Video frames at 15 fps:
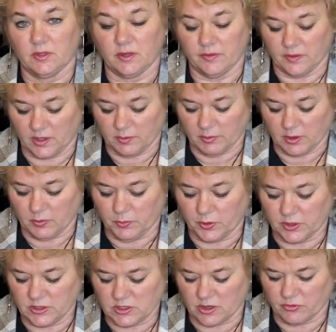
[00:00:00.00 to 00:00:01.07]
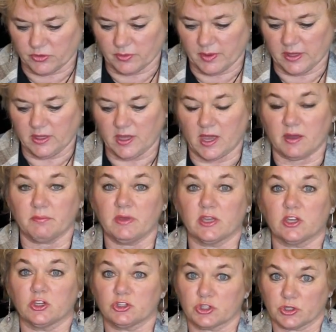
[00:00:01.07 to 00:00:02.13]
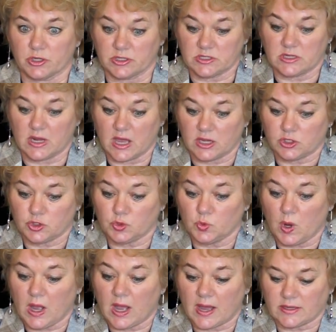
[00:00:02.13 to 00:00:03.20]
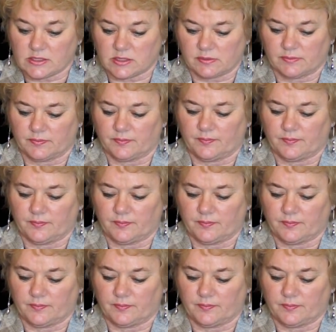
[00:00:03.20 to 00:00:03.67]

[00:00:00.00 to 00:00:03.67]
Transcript: And then I'm going to put it down for my cat, making sure it's not too hot.